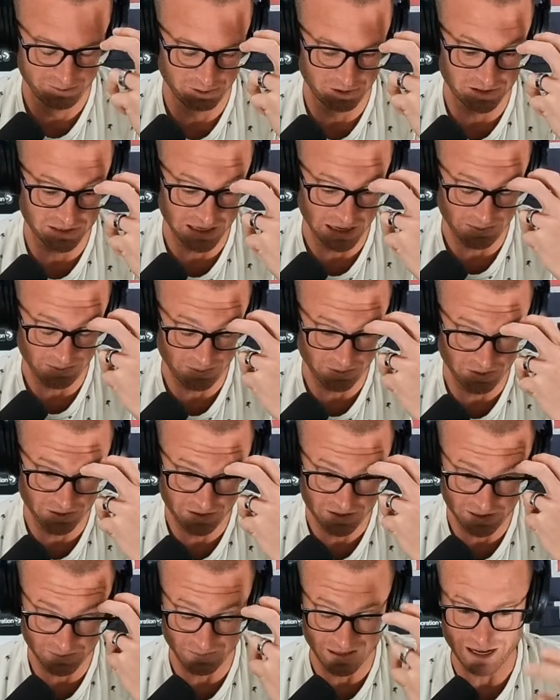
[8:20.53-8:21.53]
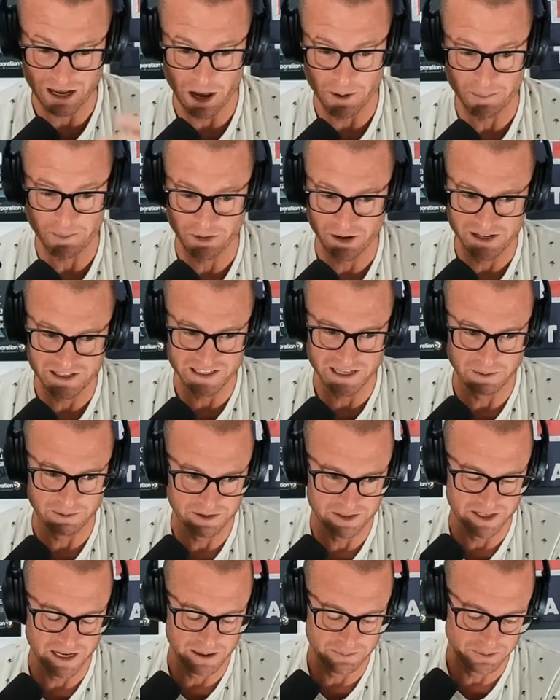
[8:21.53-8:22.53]
example, and some like upgrades, I would
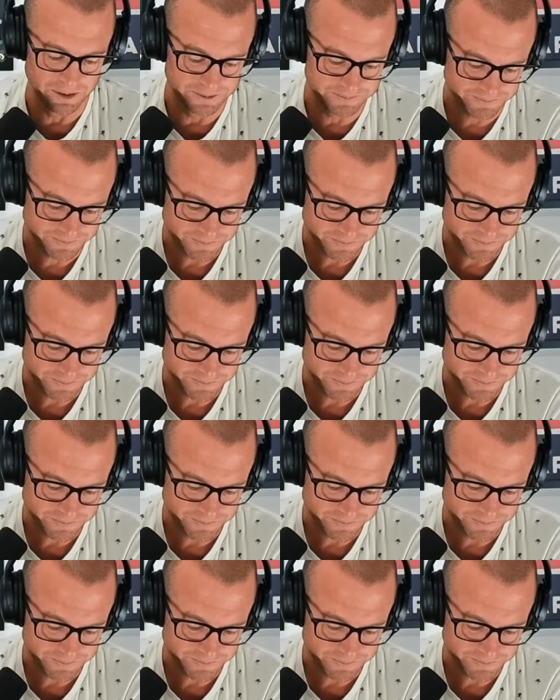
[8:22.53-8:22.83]
say, but